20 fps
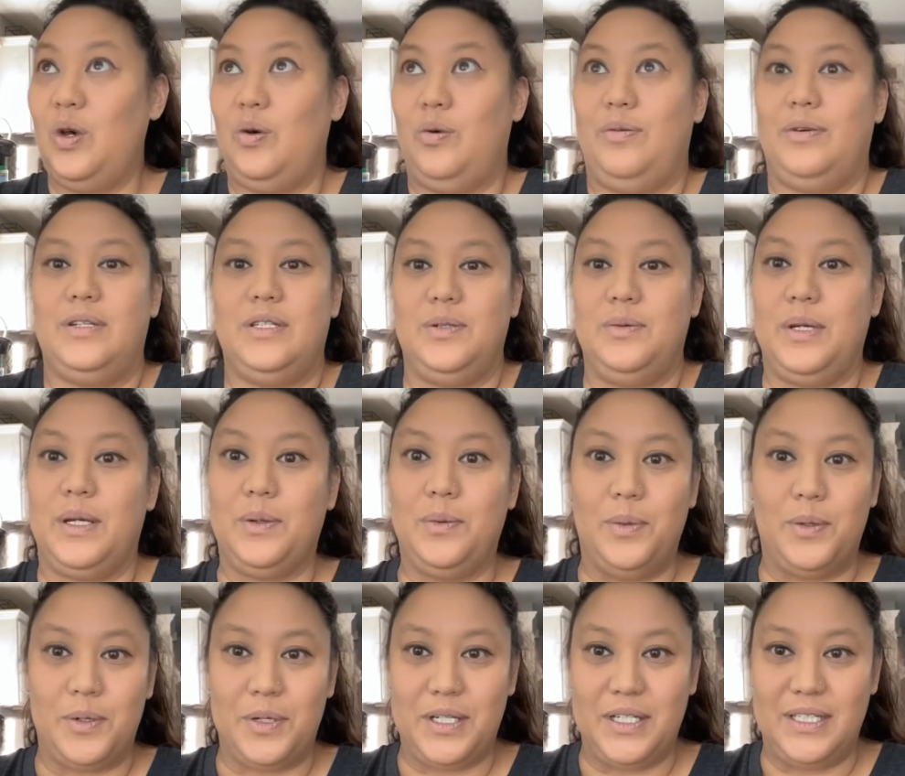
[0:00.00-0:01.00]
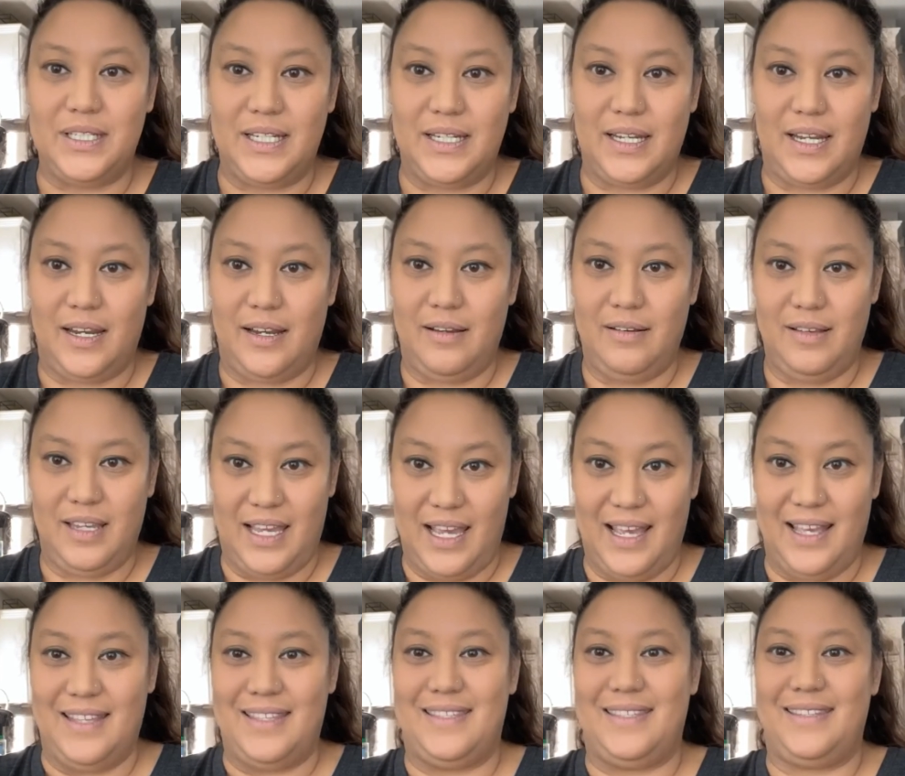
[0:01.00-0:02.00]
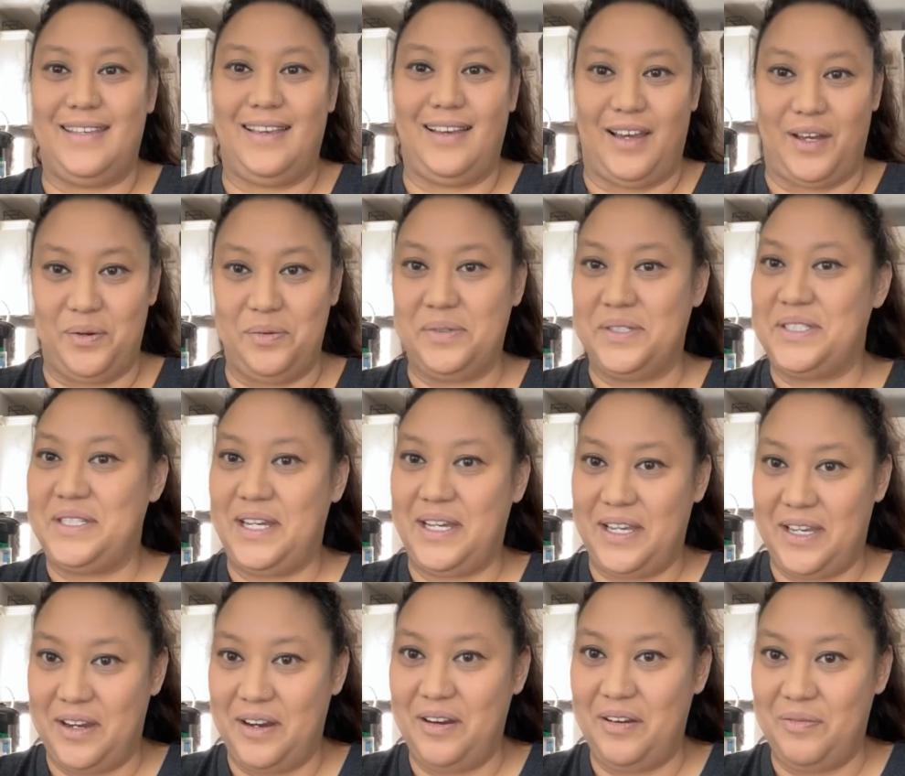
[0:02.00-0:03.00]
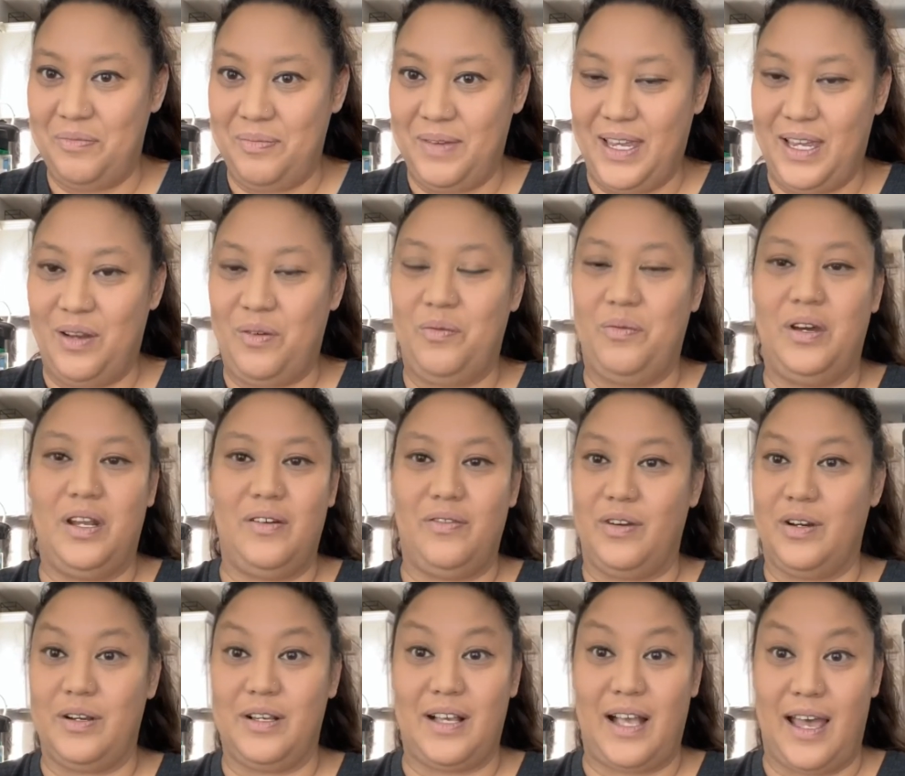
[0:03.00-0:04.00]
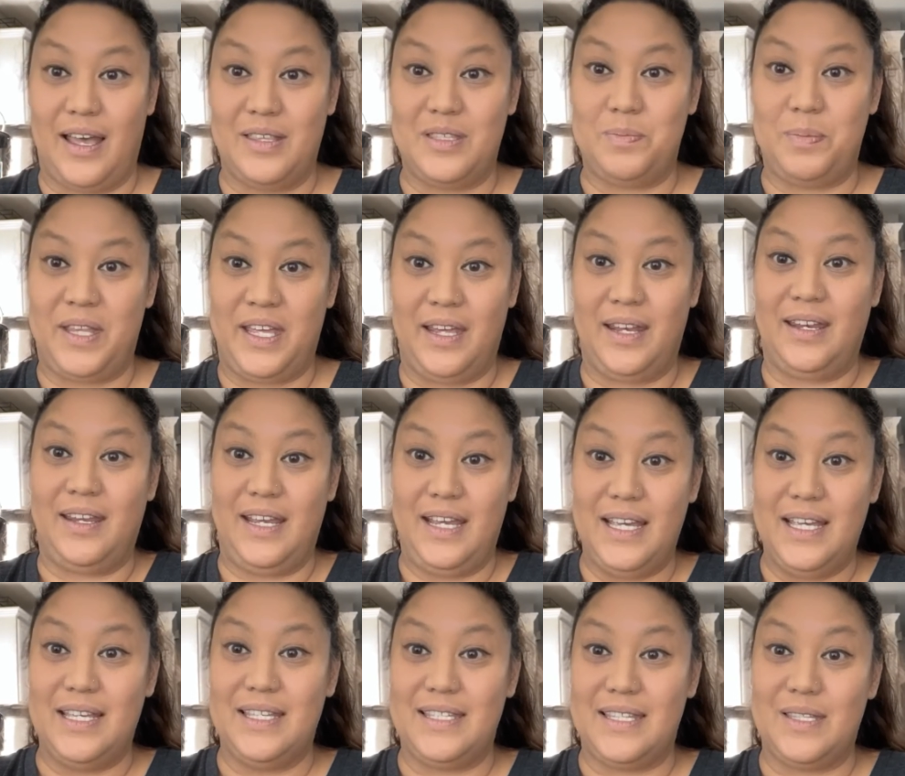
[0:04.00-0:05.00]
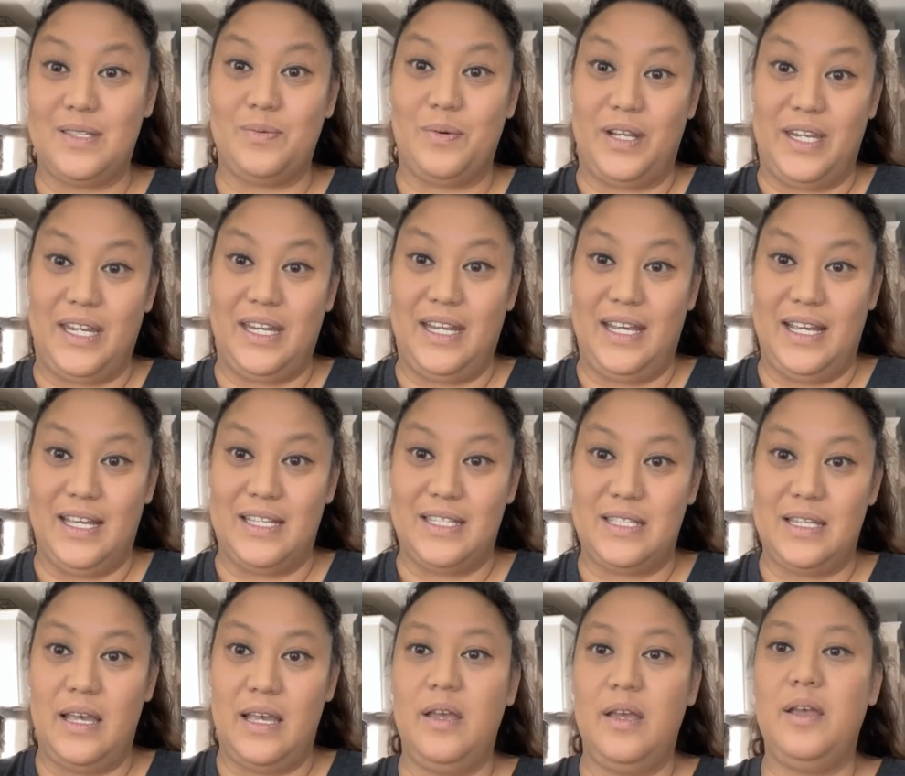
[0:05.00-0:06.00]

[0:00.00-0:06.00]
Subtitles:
We're doing quarantining. Yes, God will take care of me, and whatever God's plan is what it is.